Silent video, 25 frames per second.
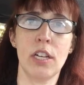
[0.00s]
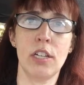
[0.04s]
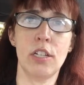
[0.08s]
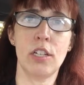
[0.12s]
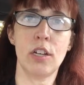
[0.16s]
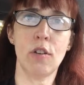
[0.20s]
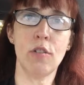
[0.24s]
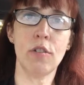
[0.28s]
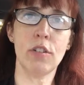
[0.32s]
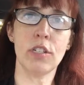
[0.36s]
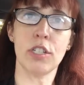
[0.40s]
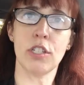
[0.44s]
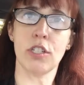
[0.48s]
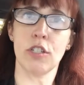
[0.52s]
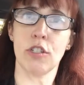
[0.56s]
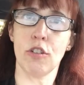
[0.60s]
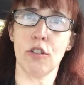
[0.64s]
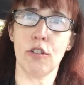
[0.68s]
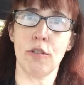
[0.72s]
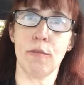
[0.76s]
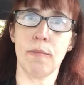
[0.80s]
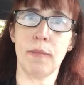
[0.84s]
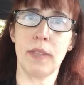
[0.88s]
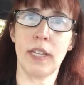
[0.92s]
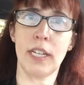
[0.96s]
Don't
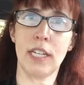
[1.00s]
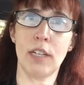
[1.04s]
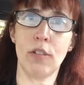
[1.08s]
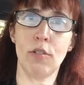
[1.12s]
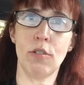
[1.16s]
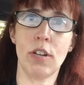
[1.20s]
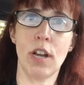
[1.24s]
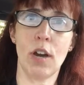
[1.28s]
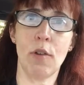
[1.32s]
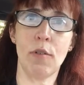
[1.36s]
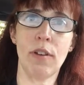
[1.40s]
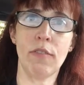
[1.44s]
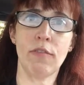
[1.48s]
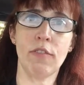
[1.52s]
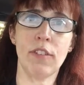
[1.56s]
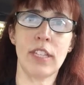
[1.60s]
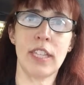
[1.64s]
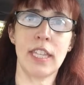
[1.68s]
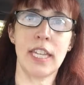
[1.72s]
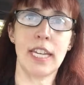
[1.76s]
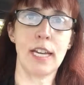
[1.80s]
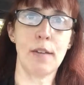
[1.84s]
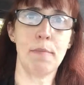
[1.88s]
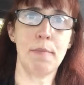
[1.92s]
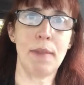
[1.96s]
assume that you know
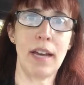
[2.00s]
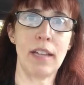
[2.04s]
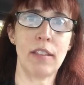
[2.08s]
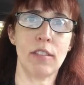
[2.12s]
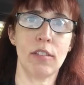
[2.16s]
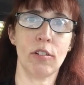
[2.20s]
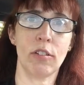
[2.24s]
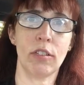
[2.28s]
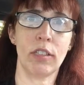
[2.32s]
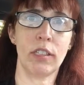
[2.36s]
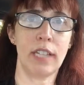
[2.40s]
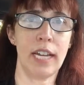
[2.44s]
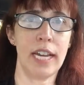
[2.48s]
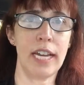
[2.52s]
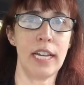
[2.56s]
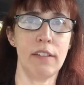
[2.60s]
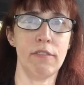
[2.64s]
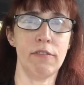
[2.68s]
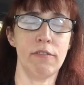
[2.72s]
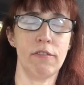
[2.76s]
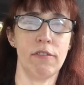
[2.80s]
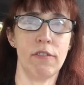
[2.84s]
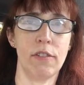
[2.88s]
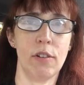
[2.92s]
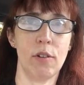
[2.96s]
everything about their
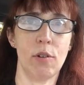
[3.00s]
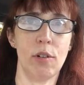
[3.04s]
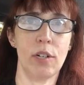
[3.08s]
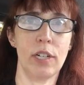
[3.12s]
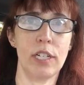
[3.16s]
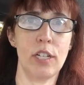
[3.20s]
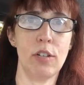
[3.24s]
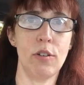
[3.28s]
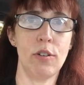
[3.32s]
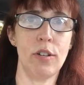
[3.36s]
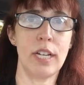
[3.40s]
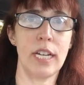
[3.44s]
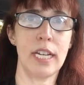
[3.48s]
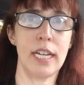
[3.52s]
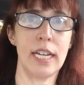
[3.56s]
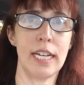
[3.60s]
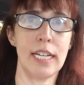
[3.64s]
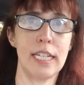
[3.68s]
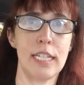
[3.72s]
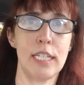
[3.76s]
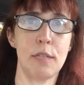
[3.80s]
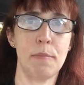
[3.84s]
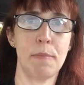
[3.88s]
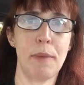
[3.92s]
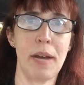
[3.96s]
life or you can
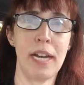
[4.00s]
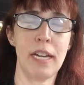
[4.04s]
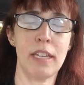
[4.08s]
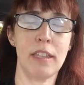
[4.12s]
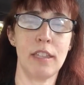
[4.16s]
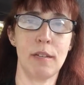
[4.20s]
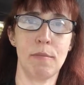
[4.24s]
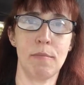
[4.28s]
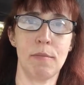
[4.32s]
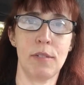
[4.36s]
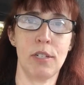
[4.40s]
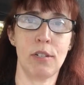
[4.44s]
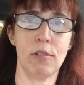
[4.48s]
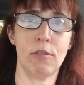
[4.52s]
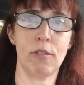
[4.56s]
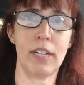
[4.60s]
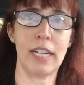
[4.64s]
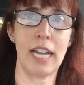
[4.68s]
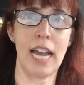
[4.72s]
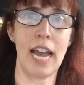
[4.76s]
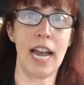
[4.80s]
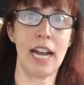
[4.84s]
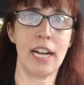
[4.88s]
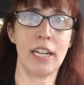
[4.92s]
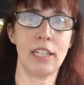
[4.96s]
expect them to
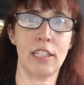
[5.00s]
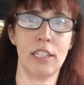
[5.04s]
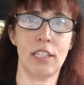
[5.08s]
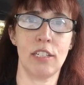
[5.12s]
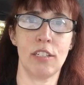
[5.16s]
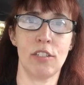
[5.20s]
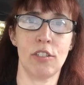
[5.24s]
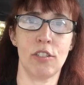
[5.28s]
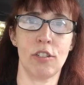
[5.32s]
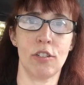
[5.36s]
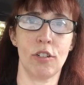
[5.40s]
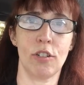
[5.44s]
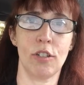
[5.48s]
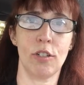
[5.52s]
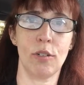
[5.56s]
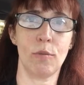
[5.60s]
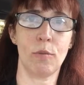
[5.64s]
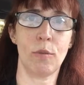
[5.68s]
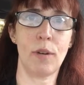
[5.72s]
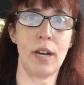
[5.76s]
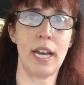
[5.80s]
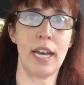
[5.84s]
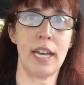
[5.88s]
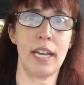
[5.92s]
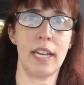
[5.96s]
react in a certain
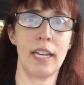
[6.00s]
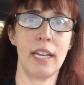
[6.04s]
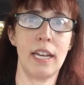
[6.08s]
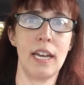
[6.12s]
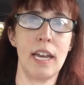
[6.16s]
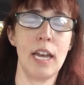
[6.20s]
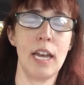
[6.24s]
way.